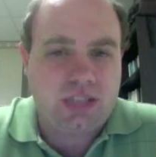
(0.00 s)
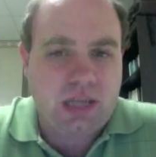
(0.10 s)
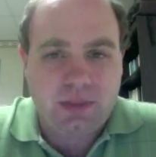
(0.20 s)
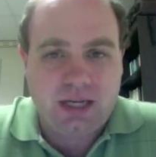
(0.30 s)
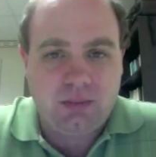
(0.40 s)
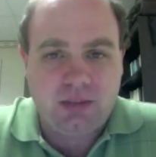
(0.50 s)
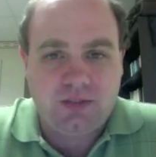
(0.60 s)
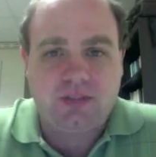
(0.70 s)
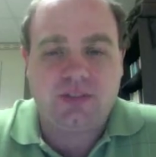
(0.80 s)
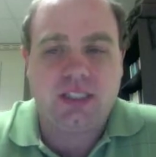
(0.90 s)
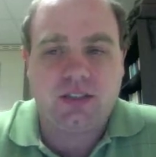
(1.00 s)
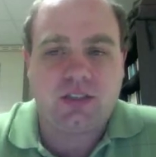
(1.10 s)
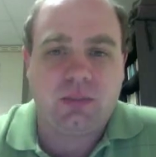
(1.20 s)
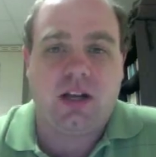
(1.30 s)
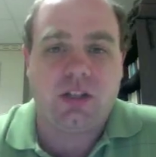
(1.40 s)
overstepping, I believe.
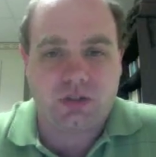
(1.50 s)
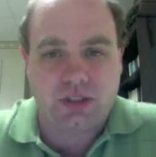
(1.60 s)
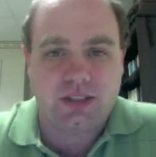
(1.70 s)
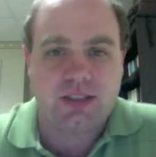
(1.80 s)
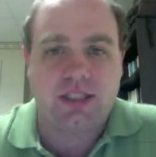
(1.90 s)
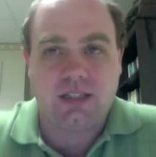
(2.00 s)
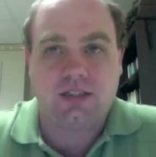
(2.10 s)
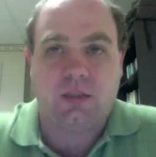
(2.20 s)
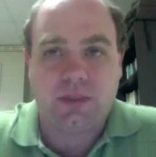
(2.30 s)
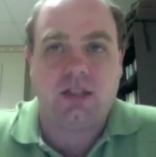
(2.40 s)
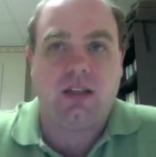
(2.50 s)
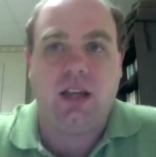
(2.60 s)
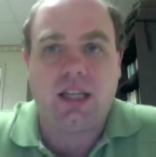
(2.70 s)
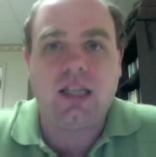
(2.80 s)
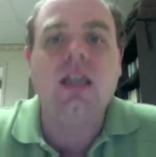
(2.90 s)
I've seen some Austrians say
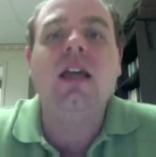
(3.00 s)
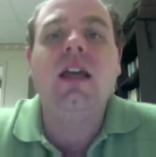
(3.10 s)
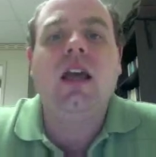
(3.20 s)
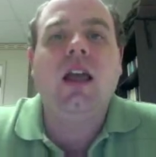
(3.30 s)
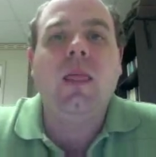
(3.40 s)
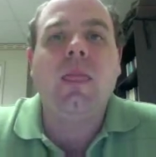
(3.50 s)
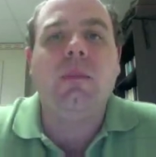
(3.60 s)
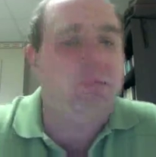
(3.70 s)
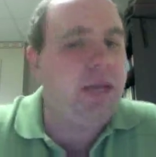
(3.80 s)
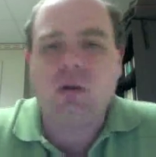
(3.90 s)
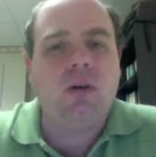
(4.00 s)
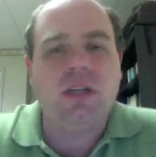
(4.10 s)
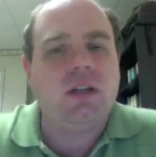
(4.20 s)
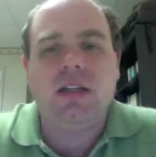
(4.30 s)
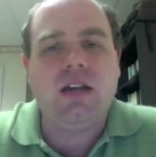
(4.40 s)
something like,
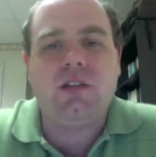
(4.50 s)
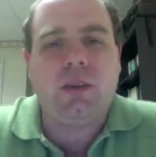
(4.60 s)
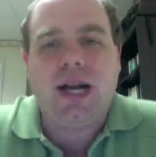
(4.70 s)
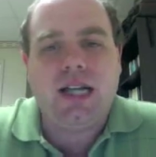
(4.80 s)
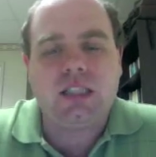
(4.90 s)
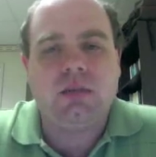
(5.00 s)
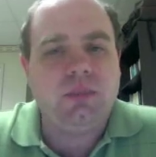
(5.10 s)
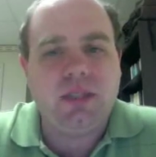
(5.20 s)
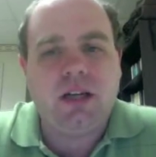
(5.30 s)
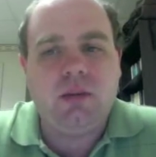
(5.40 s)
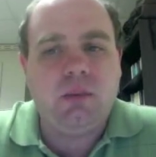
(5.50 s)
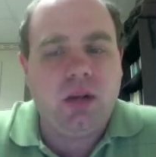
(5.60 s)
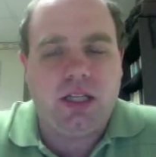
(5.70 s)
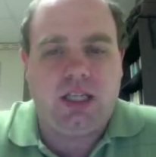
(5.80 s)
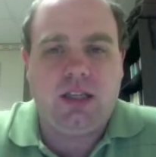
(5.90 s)
Bitcoin could never possibly
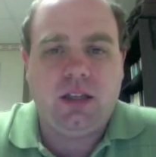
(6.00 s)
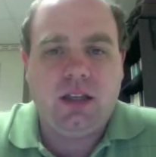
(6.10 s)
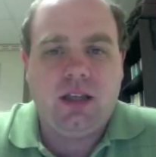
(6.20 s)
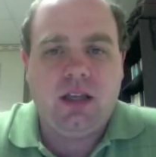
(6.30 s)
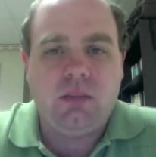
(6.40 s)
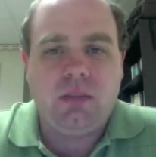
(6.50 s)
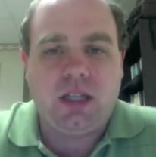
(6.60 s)
become a money